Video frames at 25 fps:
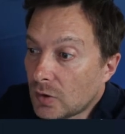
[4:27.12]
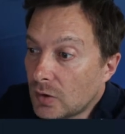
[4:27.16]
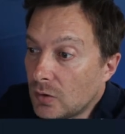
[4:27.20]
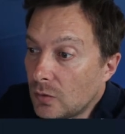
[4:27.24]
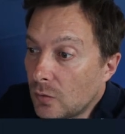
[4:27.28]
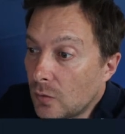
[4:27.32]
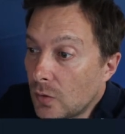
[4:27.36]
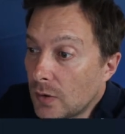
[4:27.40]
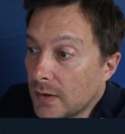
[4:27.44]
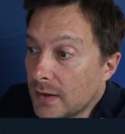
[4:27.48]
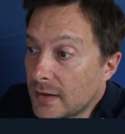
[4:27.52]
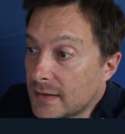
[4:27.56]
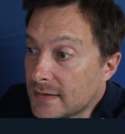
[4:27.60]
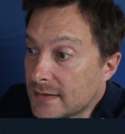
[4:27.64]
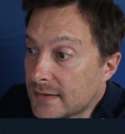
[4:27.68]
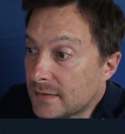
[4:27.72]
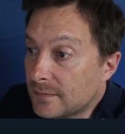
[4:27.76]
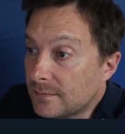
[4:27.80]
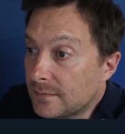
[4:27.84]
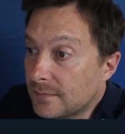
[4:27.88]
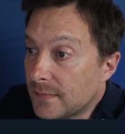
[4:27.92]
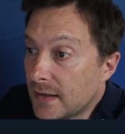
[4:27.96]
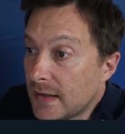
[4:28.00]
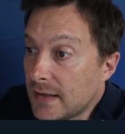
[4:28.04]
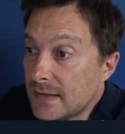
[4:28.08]
what
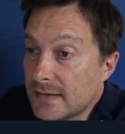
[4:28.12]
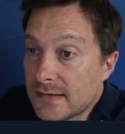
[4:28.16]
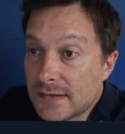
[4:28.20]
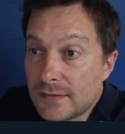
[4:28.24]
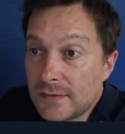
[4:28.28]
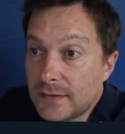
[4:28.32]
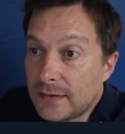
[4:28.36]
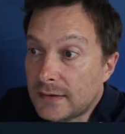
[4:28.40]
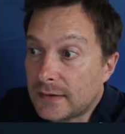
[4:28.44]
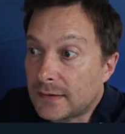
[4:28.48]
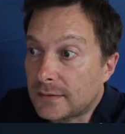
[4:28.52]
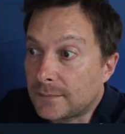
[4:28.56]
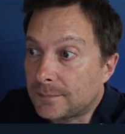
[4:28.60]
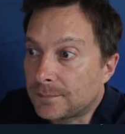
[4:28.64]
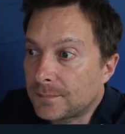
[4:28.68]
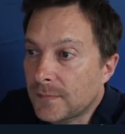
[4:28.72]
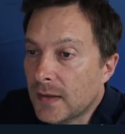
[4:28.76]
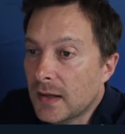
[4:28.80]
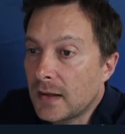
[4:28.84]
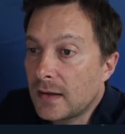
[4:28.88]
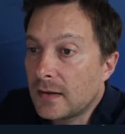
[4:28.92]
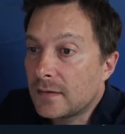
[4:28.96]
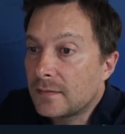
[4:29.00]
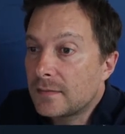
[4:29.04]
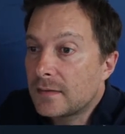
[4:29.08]
else? It's great.
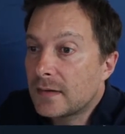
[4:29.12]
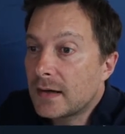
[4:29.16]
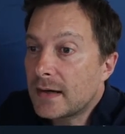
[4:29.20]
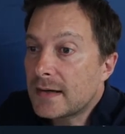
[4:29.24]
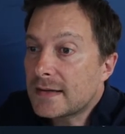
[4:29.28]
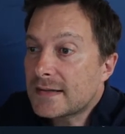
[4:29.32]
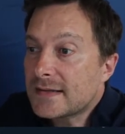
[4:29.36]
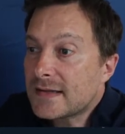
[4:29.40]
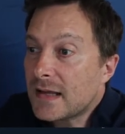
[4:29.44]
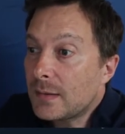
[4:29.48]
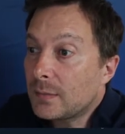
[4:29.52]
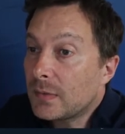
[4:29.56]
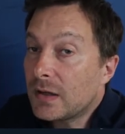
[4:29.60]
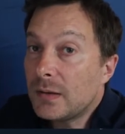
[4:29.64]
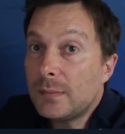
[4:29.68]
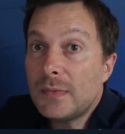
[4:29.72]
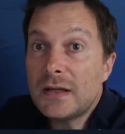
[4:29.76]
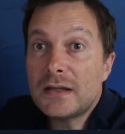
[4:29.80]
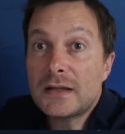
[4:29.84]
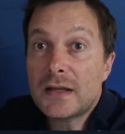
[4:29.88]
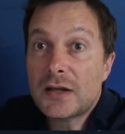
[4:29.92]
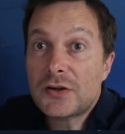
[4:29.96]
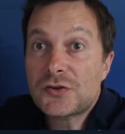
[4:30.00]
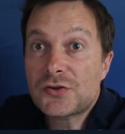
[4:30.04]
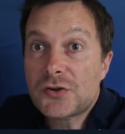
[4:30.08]
There are some
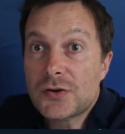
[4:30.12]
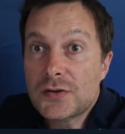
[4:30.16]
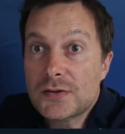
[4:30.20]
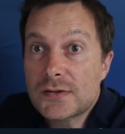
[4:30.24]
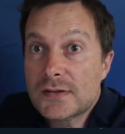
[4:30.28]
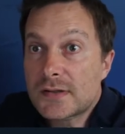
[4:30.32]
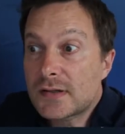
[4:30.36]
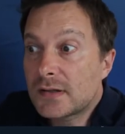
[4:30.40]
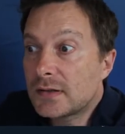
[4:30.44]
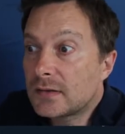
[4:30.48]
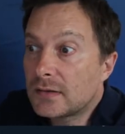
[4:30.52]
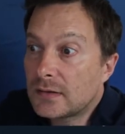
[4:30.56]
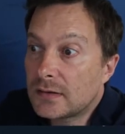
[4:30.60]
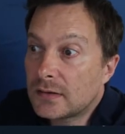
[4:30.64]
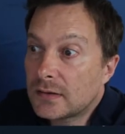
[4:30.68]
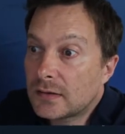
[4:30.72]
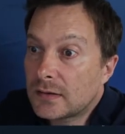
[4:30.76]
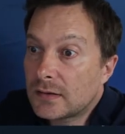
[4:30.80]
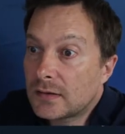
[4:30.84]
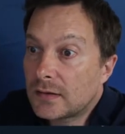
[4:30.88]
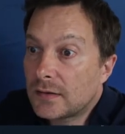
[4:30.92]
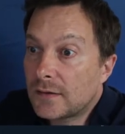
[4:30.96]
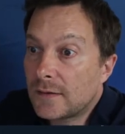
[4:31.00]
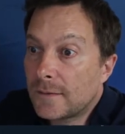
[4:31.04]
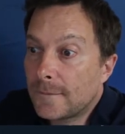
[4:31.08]
limitations
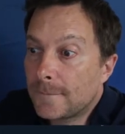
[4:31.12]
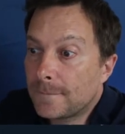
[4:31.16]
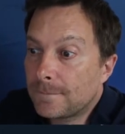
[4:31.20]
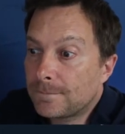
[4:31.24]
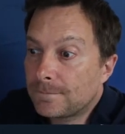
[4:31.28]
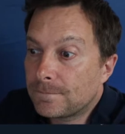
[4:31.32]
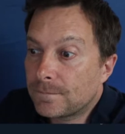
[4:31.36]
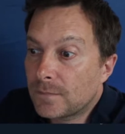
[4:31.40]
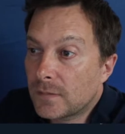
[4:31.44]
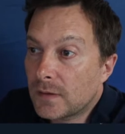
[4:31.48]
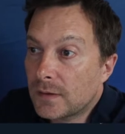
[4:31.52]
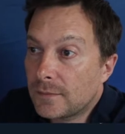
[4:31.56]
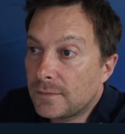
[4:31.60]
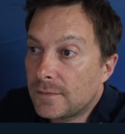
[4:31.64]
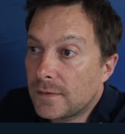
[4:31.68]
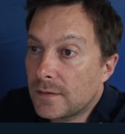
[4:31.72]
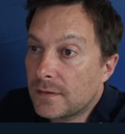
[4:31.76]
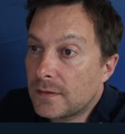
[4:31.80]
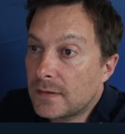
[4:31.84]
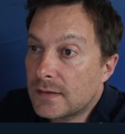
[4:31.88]
for